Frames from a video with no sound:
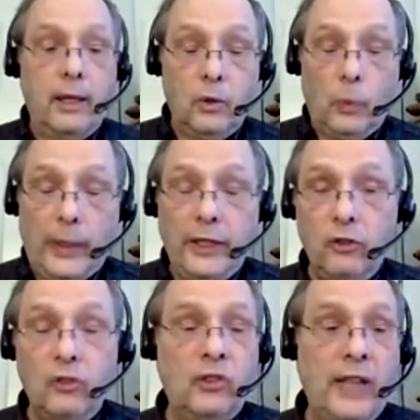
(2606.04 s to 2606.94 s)
when you
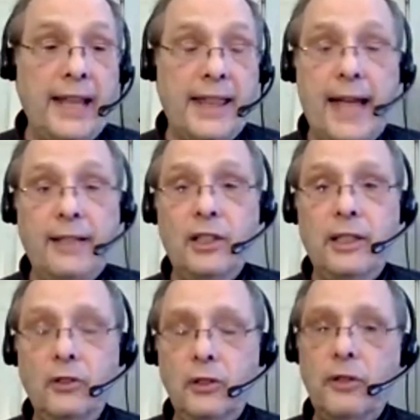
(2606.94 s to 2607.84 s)
take that into
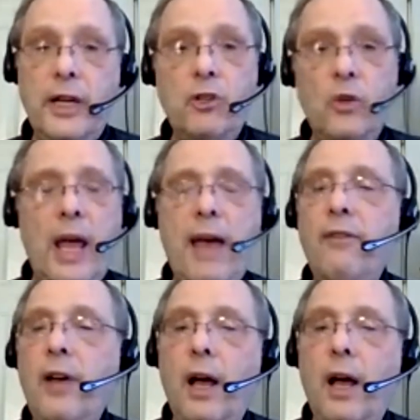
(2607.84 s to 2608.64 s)
consideration, you have